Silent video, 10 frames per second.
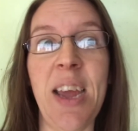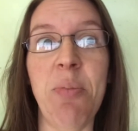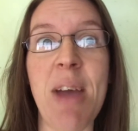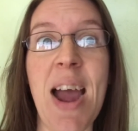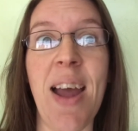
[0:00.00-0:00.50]

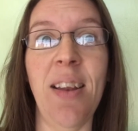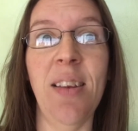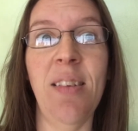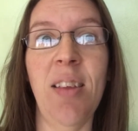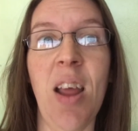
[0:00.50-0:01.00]
am at
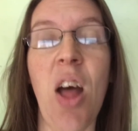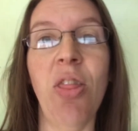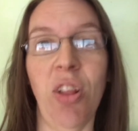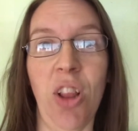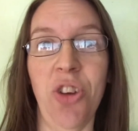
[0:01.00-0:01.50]

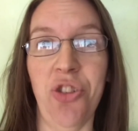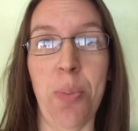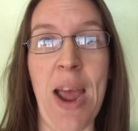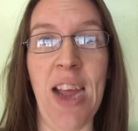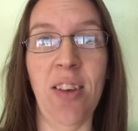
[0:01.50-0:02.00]
the
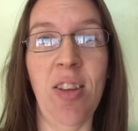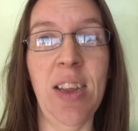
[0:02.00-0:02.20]
laundromat.